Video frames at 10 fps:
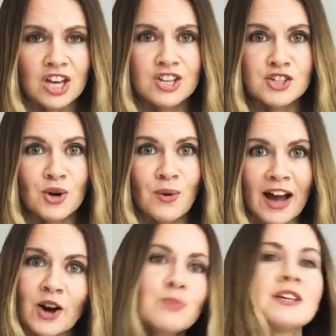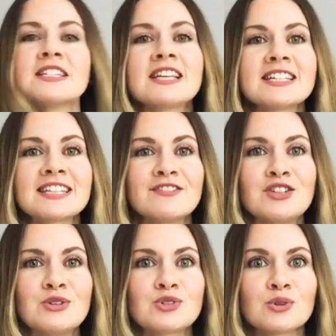So I hope this has given
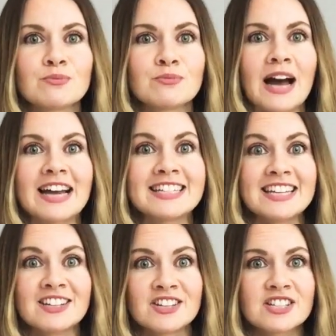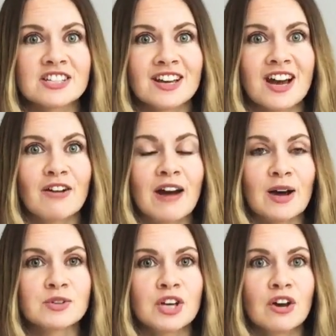you some ideas
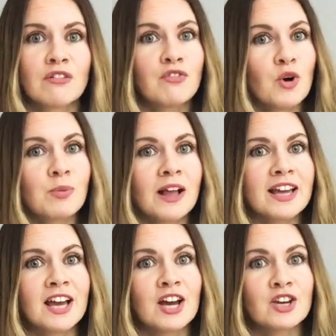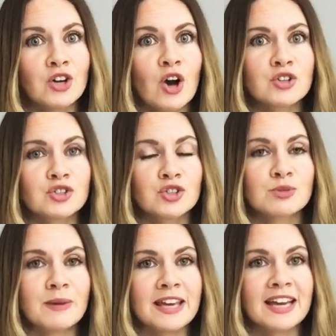around foreplay not
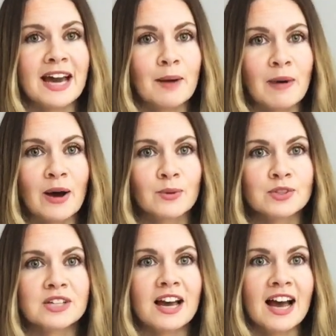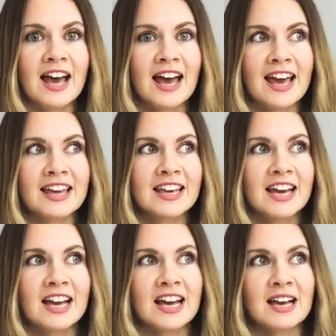just being about a
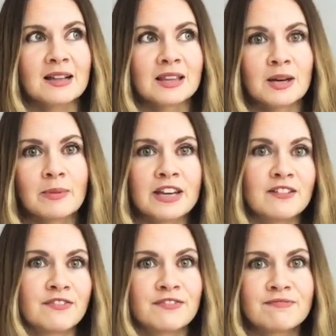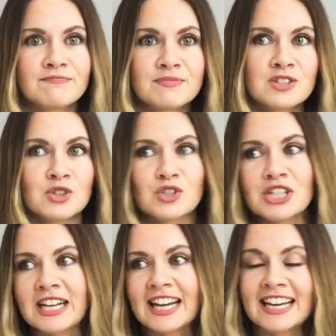little bit of
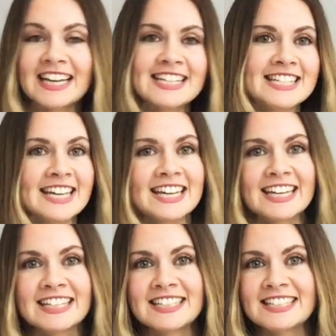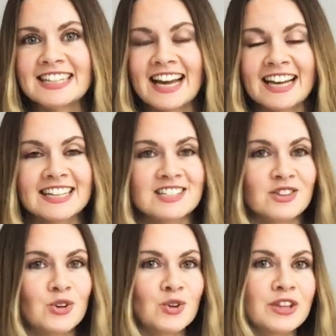touching and kissing and
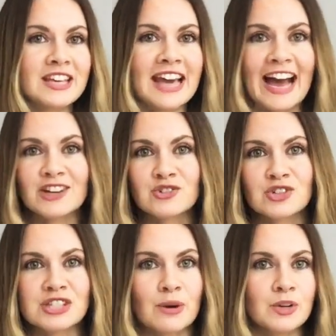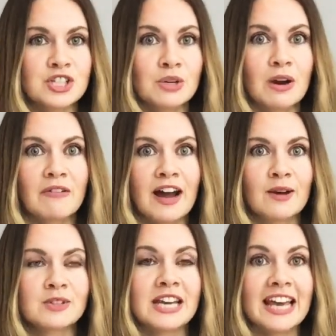all the extras that we do
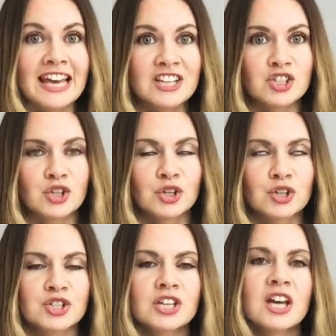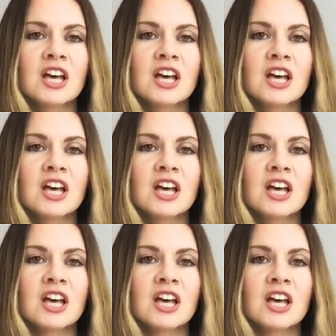around intercourse,